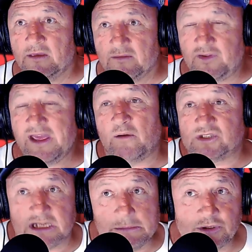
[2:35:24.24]
Three
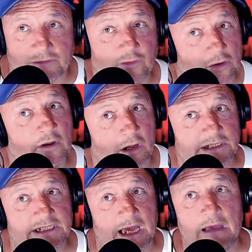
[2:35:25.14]
hours sleep is a fucking lot
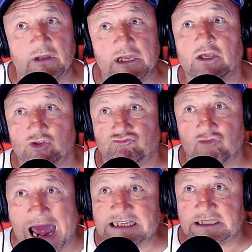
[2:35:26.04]
of time when you can just
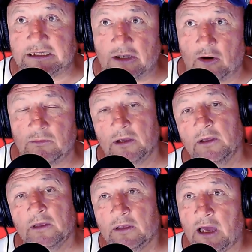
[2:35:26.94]
rest and know.
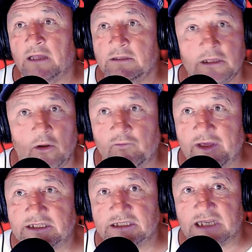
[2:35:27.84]
And, you know,
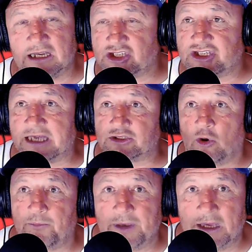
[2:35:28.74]
vigilance. And I set
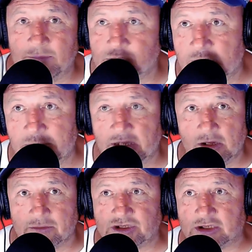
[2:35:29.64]
up uh, between me and
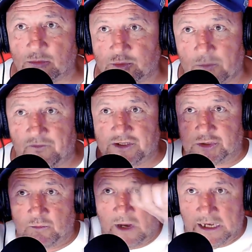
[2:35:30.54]
you, I set up some
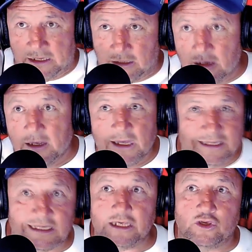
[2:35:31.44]
fishing wire and
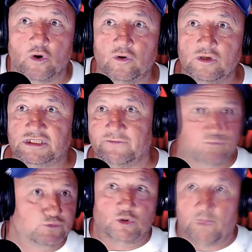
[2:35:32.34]
decoys.
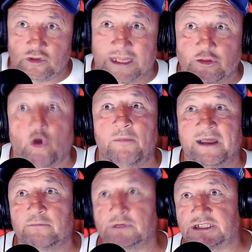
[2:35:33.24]
If someone did come
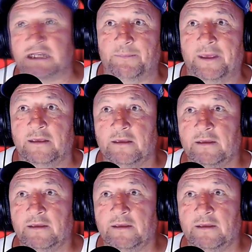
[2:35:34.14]
in, it would trip it.